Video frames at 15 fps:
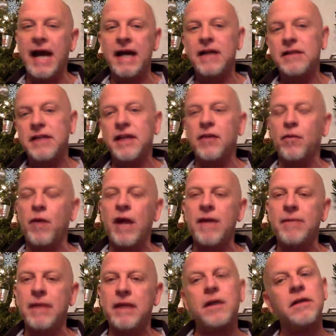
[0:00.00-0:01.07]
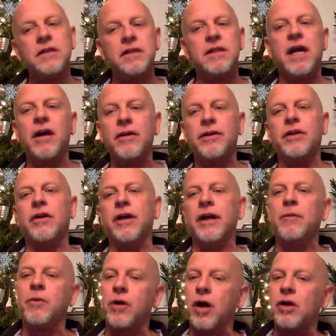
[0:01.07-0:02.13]
got to say the white meat because it's healthier,
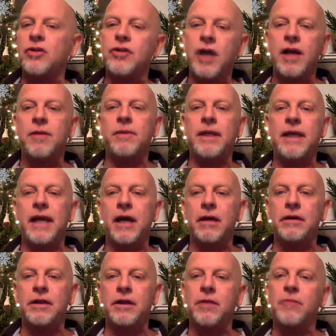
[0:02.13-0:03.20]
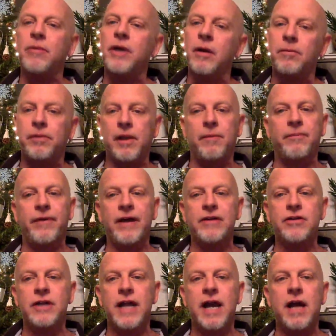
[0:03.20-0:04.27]
and we're all trying to be healthier and bring our blood
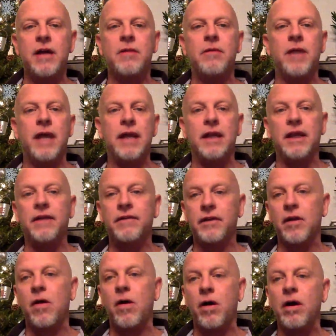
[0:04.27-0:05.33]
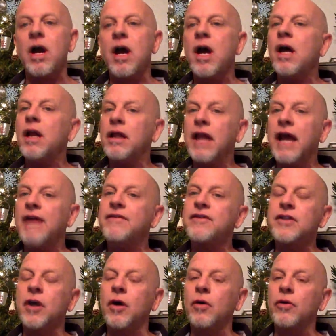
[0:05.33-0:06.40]
pressure down and live a long life.
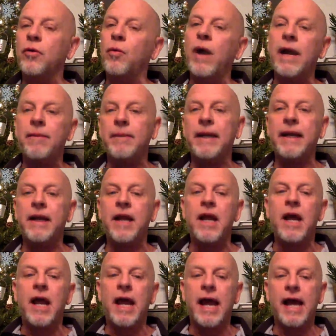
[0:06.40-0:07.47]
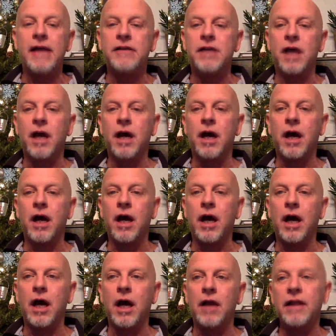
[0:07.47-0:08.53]
So the white meat has
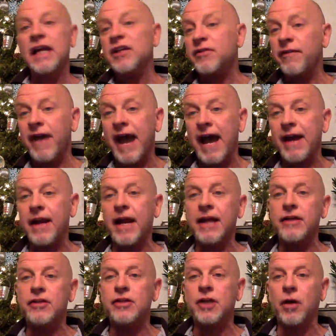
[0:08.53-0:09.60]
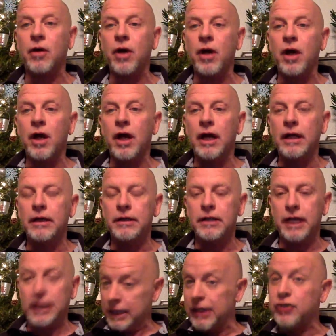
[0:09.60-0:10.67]
less fat, and so
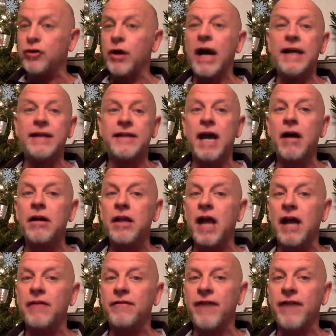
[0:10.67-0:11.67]
it dries out a lot faster.